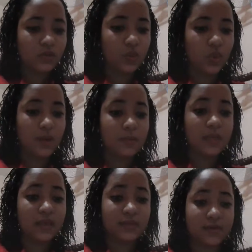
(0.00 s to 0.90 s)
one
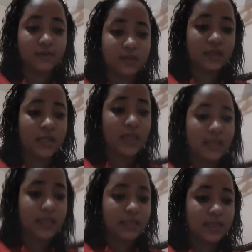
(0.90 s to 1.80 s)
method
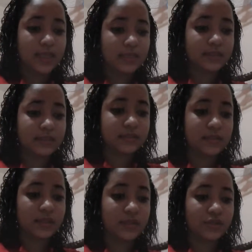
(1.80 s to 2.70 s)
can't
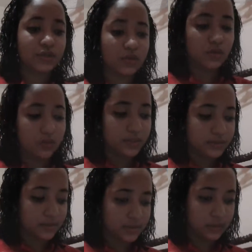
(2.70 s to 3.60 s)
teach all the
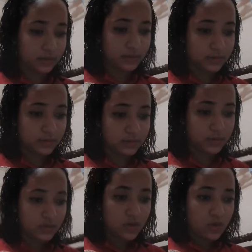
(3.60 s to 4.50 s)
skills.
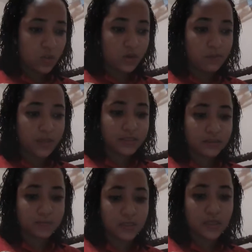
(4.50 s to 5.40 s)
We
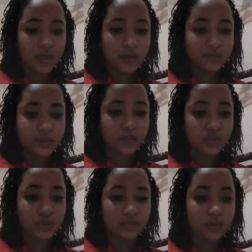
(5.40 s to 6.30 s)
must pick up
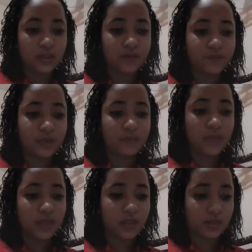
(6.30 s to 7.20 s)
and show different
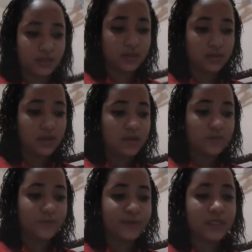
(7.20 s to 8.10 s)
methods
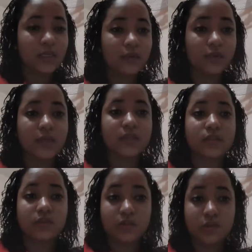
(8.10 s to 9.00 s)
for
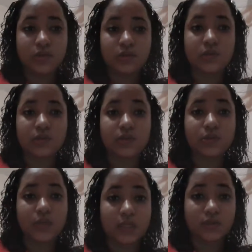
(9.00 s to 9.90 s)
different teaching
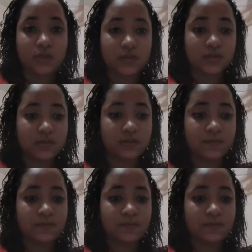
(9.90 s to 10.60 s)
situations.